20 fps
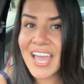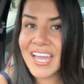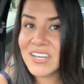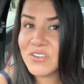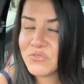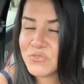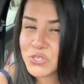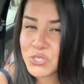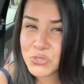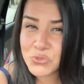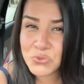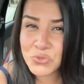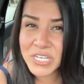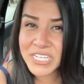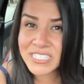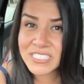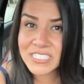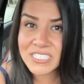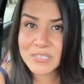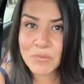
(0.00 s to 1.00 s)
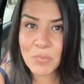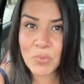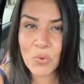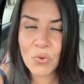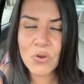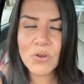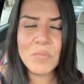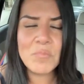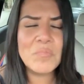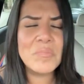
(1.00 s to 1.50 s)
And if you need
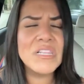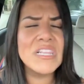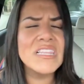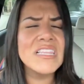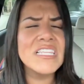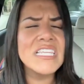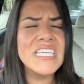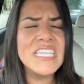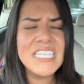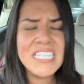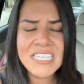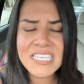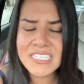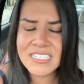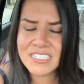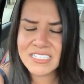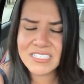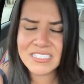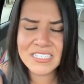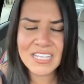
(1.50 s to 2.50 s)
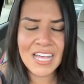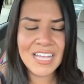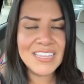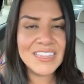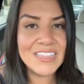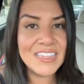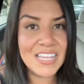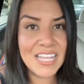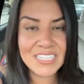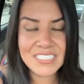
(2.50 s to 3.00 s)
support, please
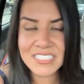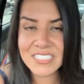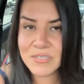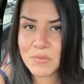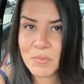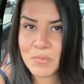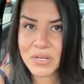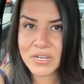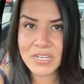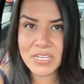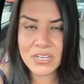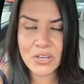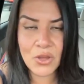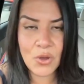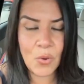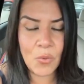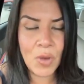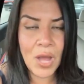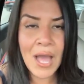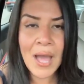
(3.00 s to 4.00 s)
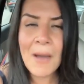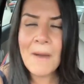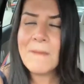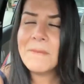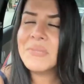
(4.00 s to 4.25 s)
let somebody know.